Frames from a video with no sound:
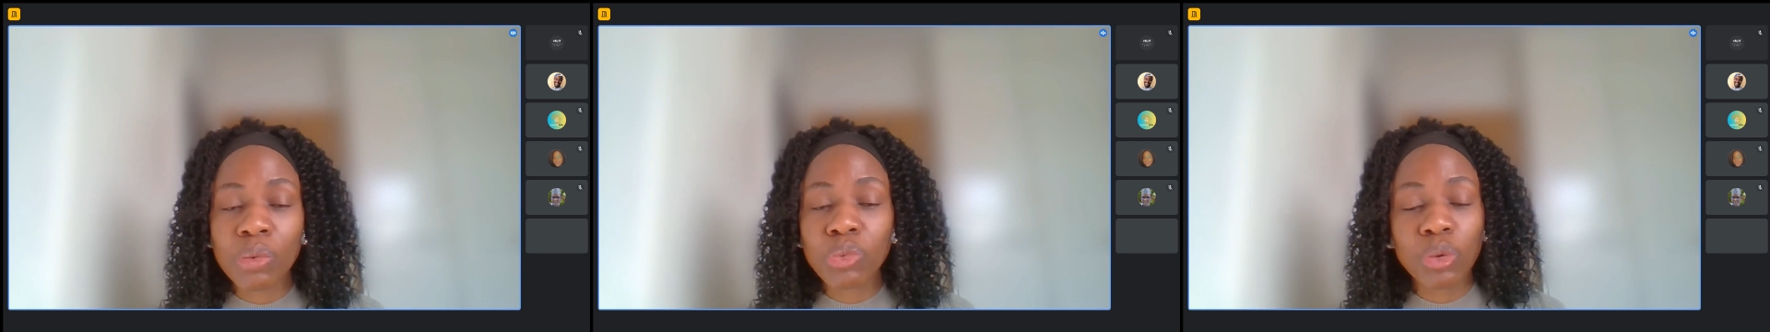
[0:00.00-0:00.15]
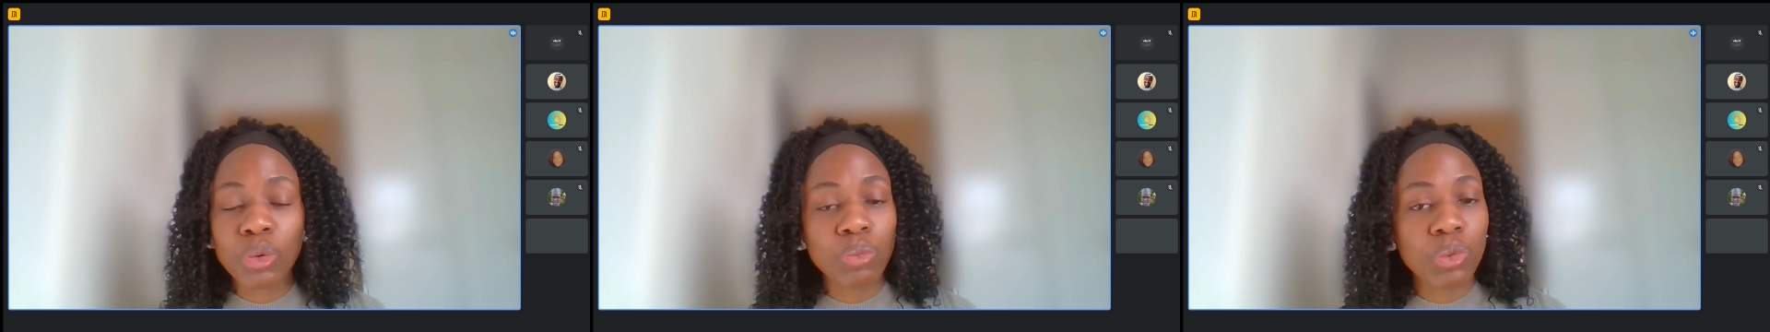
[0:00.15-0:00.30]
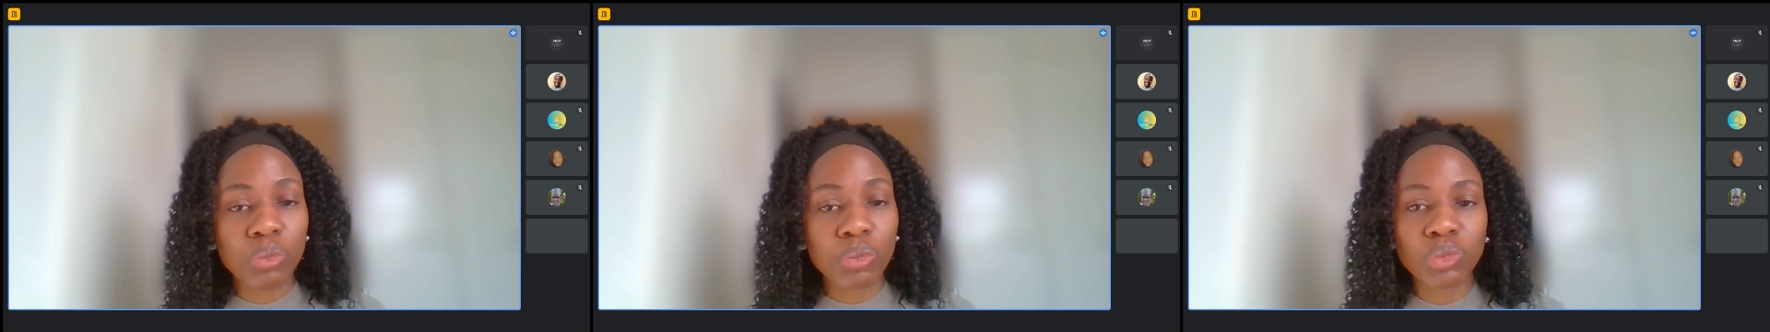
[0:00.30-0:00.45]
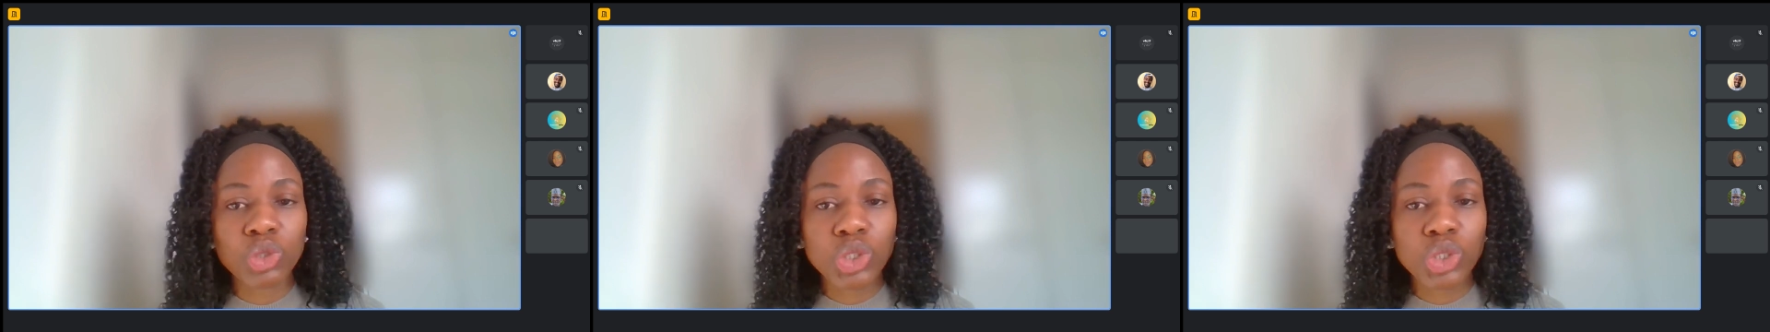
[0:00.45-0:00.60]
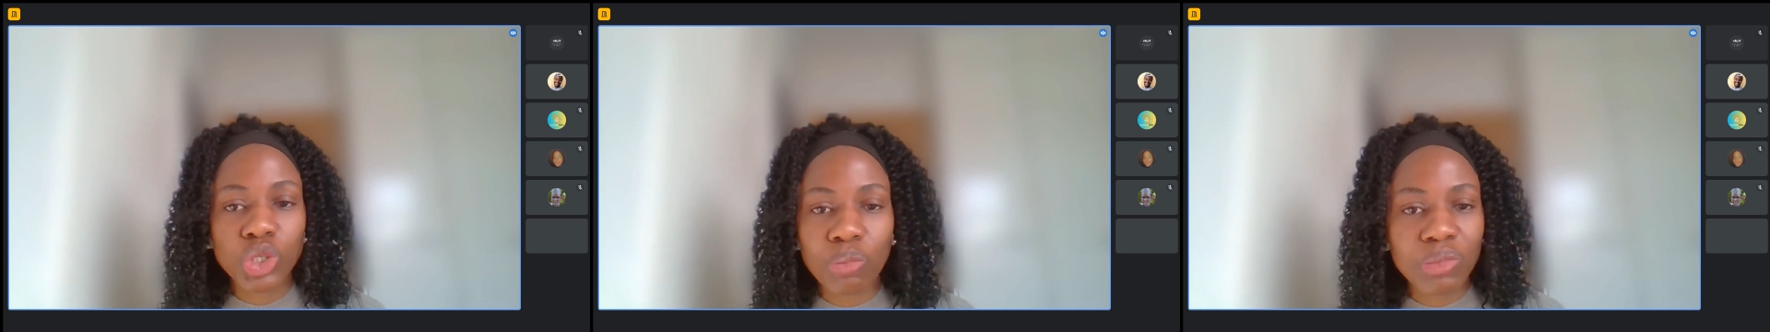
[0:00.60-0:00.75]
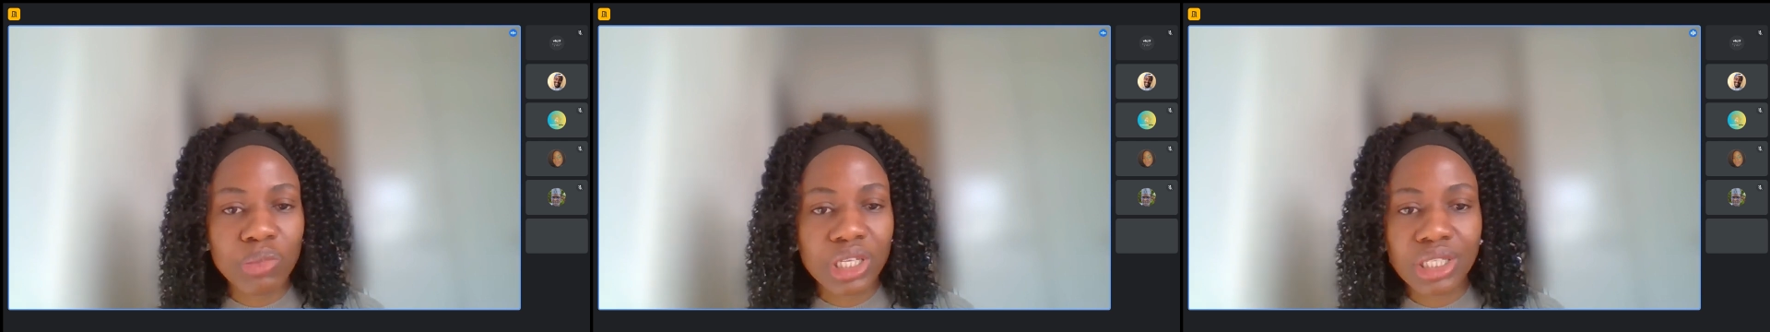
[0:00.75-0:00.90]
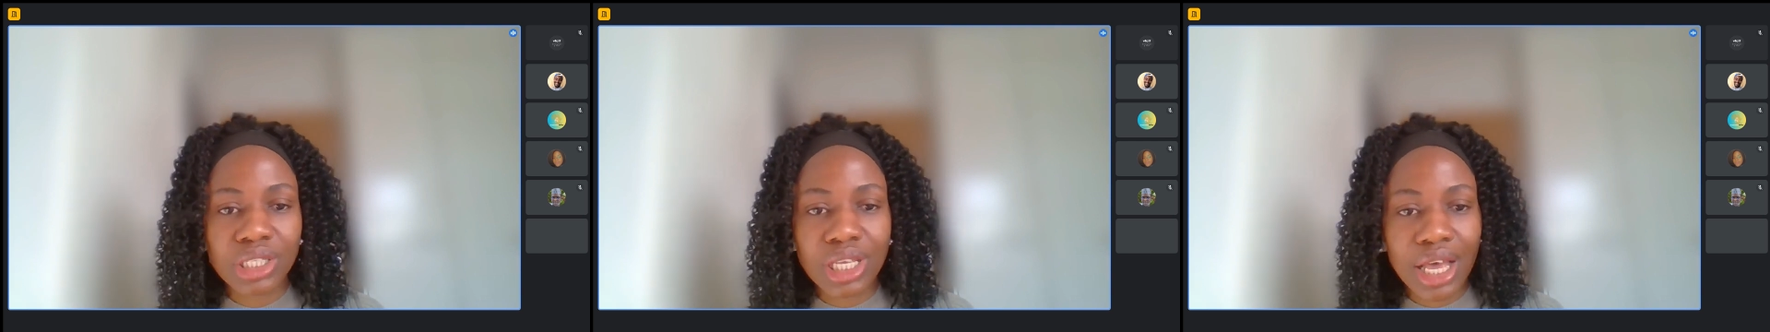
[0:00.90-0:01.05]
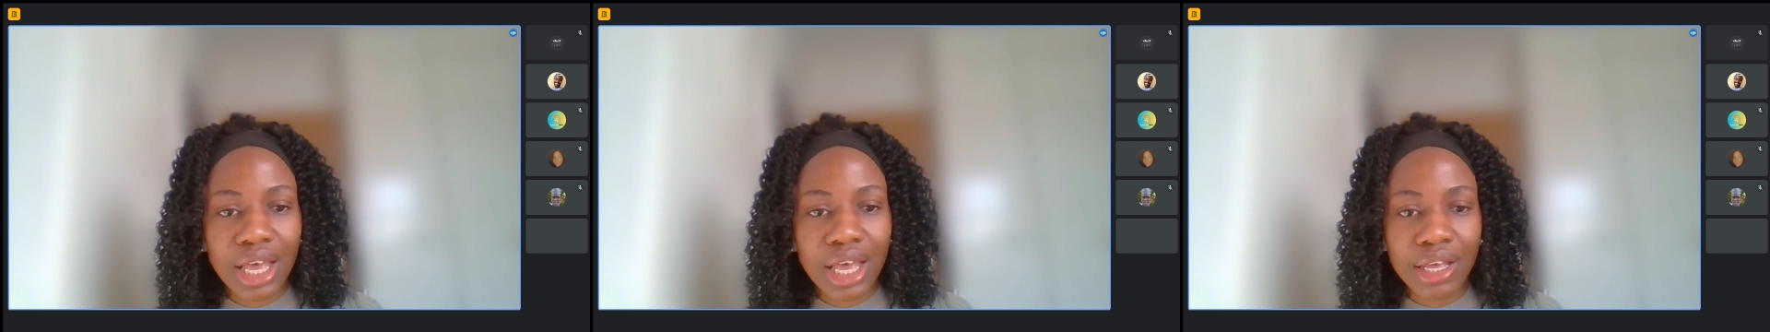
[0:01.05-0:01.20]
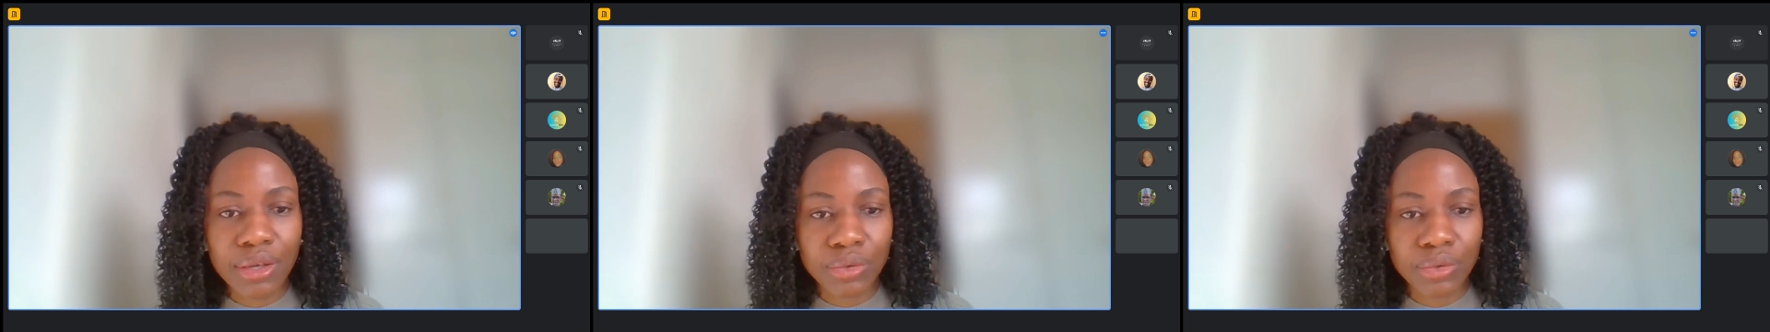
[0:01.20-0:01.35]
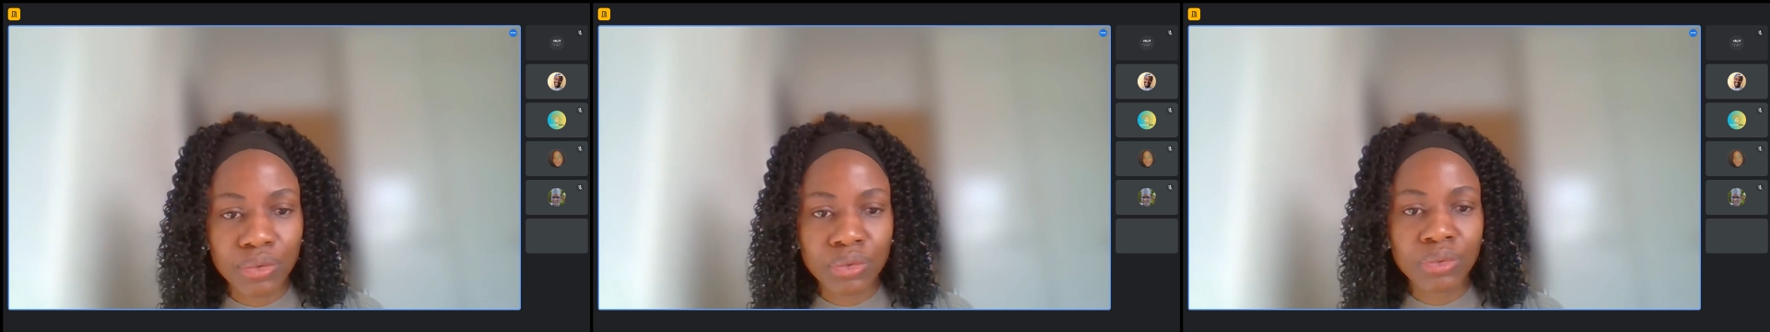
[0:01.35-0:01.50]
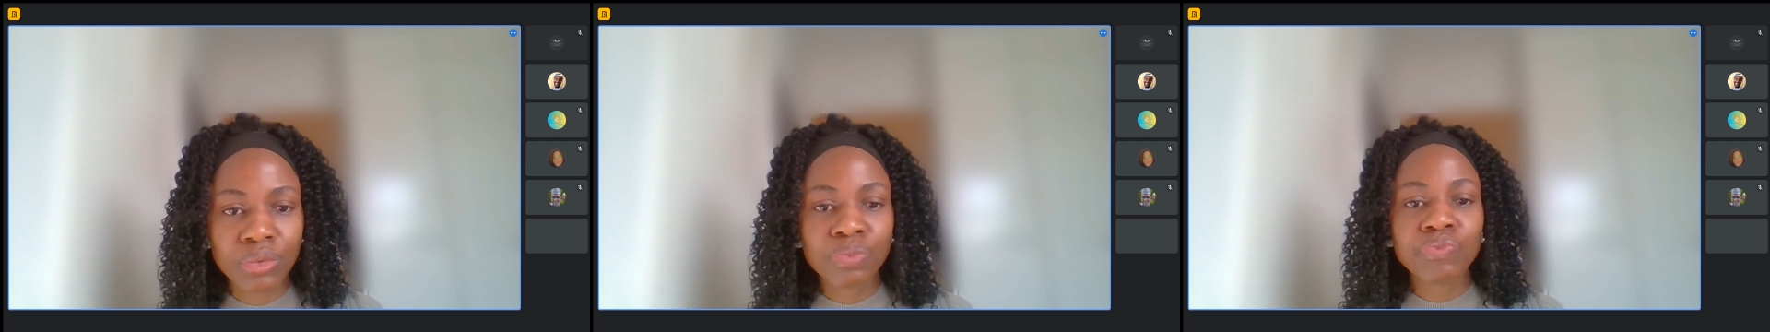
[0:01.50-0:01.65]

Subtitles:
in promoting your mental health.